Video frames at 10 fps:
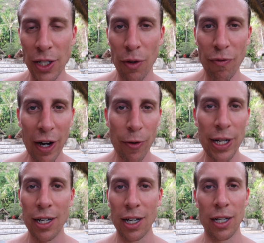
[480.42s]
you know,
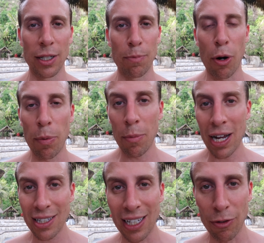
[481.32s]
very
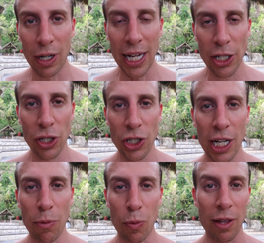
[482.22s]
problematic
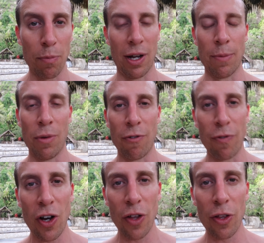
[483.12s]
relationship with my
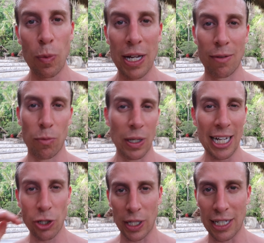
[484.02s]
father. We
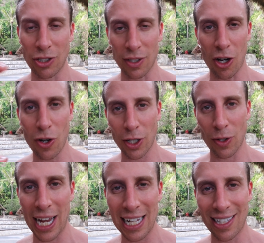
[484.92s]
literally just
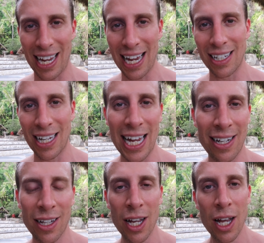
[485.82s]
argued head to head and head.
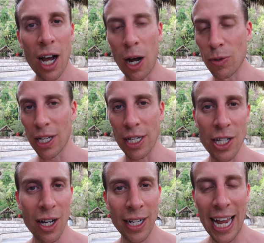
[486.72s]
I was at a
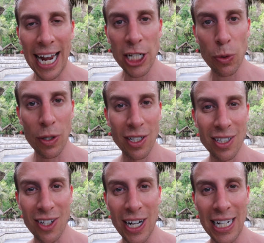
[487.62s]
young age when I
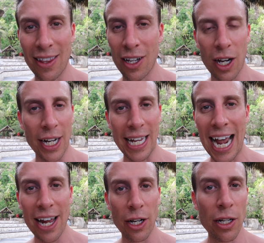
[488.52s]
decided that I'd
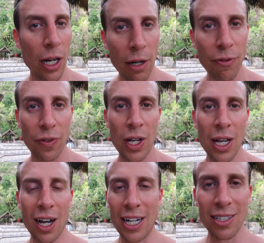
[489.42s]
had enough.
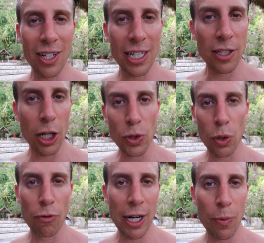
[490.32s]
I decided to go
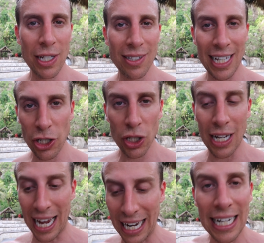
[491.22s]
to a railway
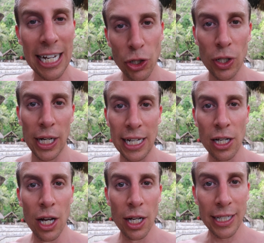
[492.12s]
station and literally
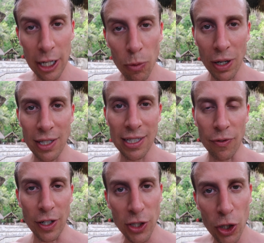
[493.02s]
kill
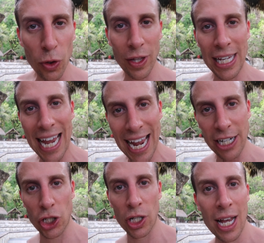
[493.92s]
myself. I stood on the
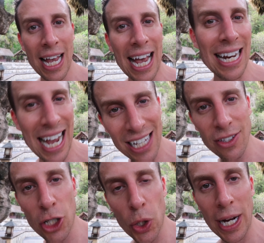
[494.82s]
edge, and as
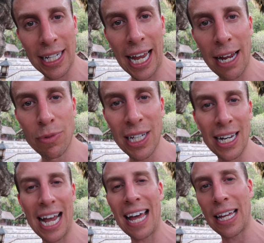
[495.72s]
the train came
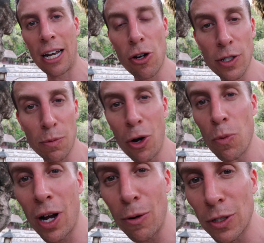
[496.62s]
in at that last
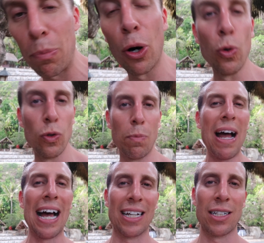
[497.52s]
moment, I was pulled
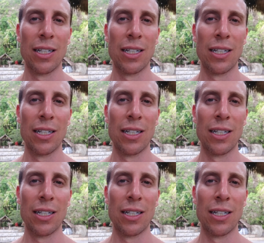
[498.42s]
back,